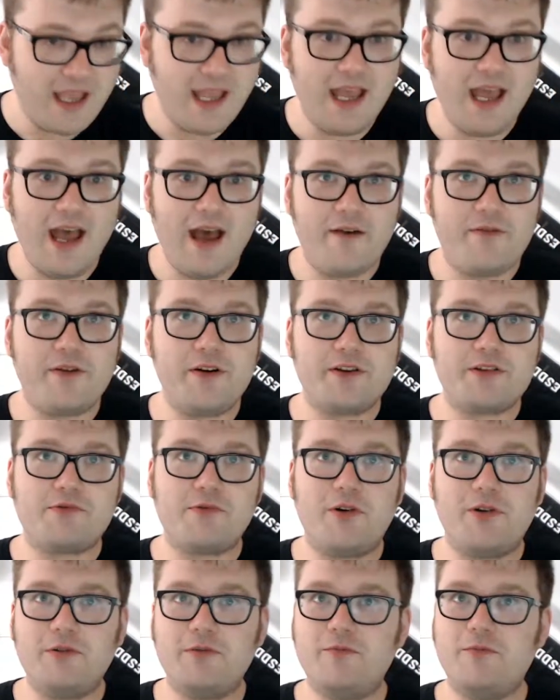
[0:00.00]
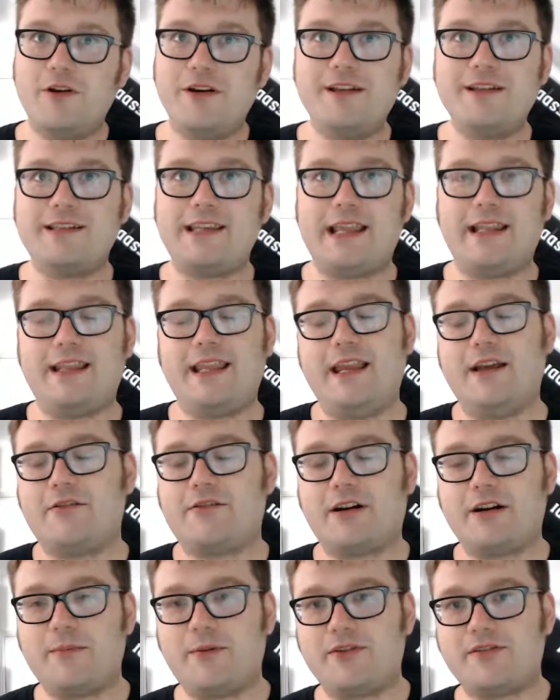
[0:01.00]
First one was The
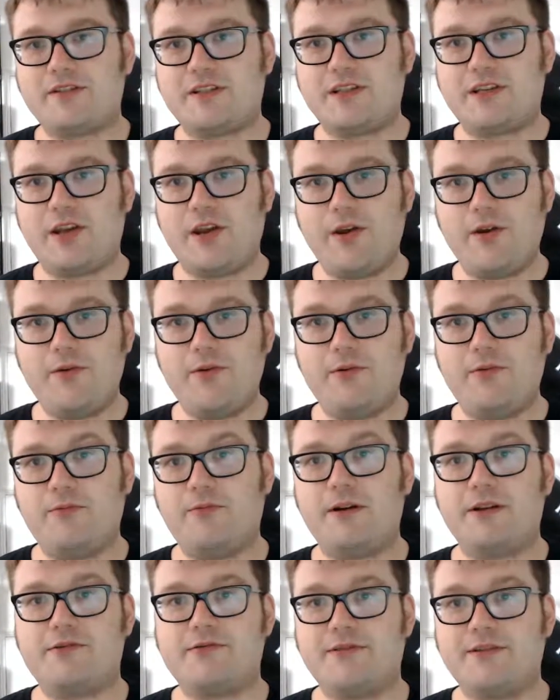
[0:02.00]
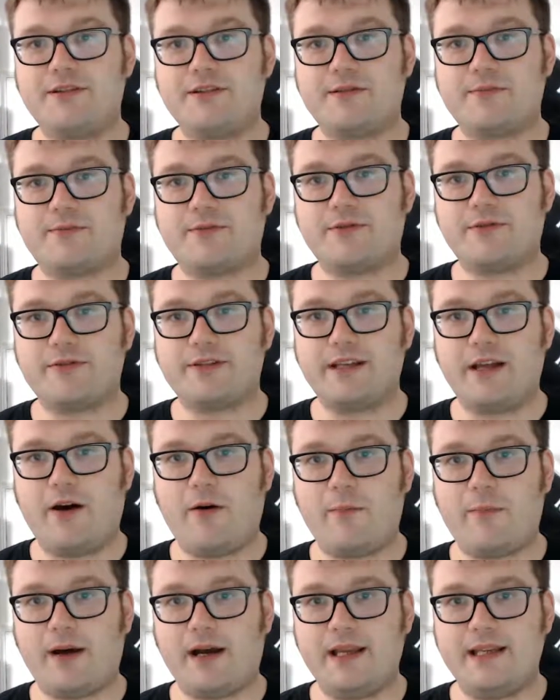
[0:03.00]
Incredibles 2, which was brought out
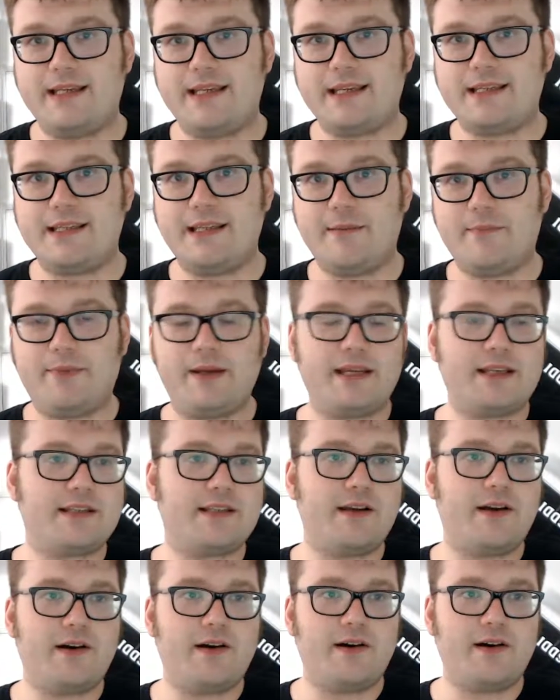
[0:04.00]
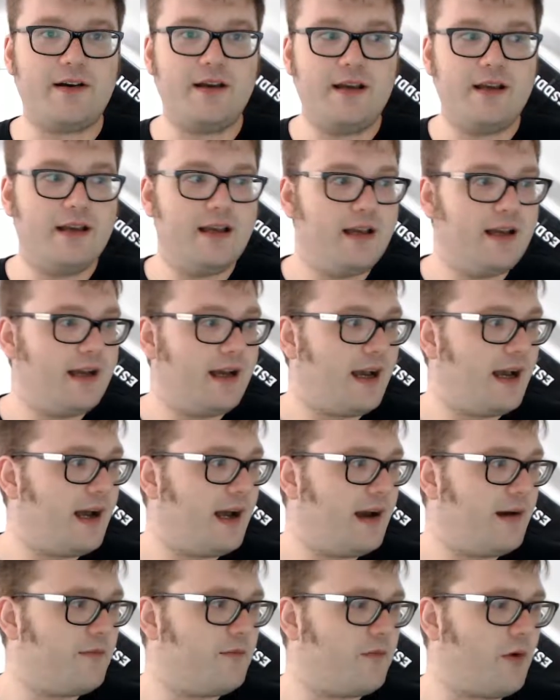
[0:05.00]
by Disney and Pixar,
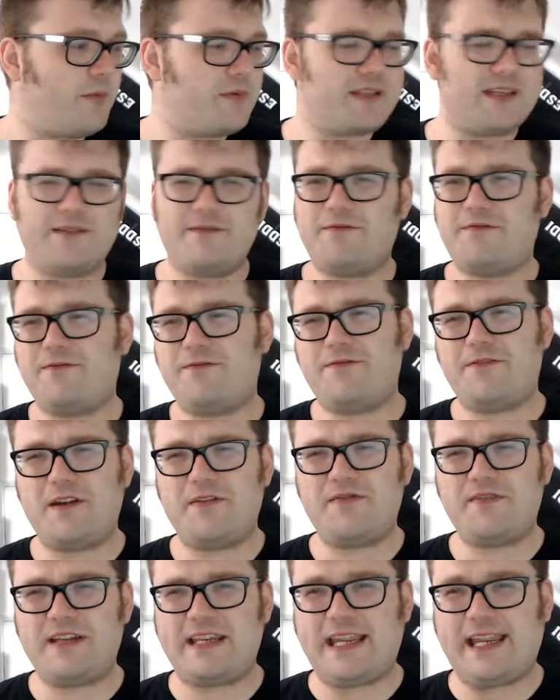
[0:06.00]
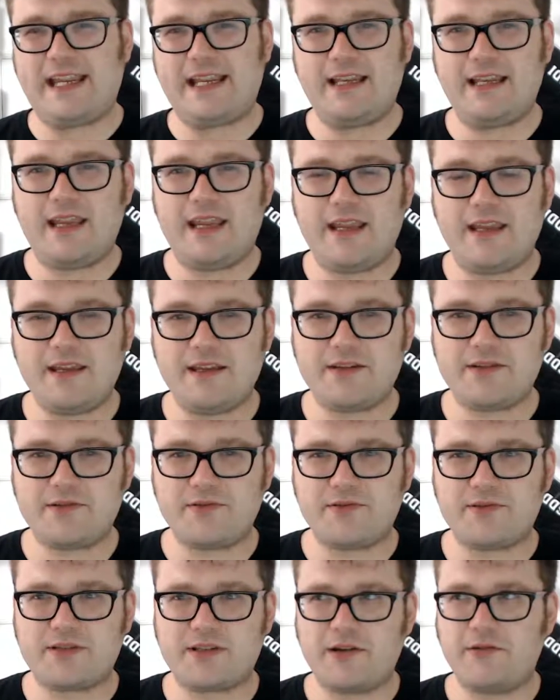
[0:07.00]
what was it, 15 years
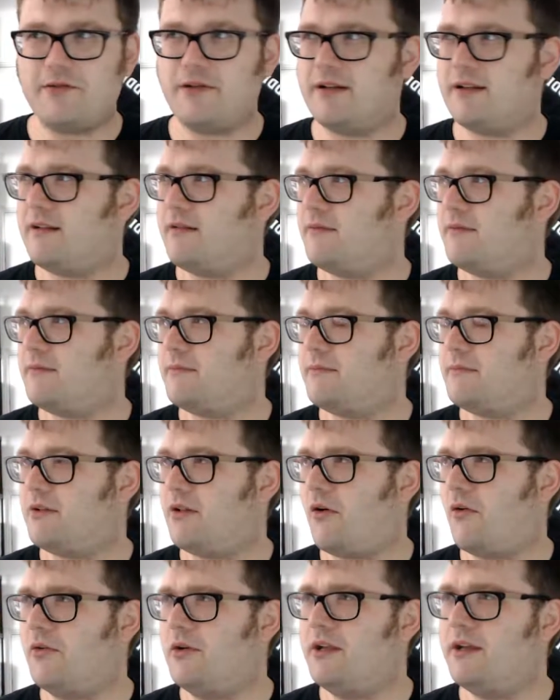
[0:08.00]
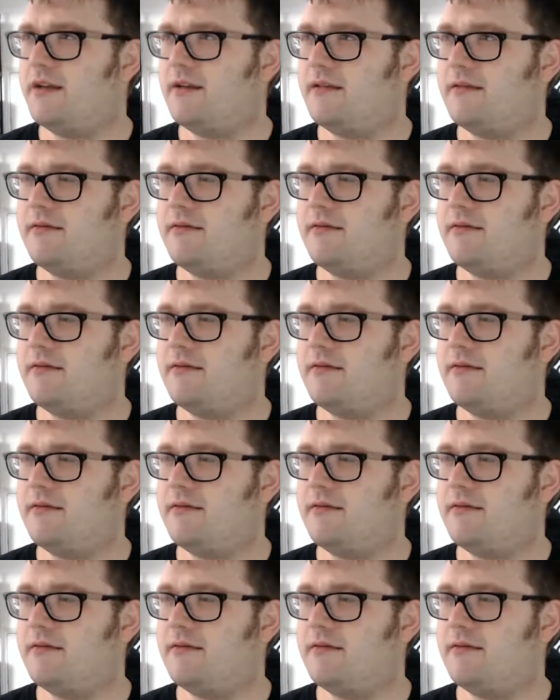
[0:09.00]
or so, longer?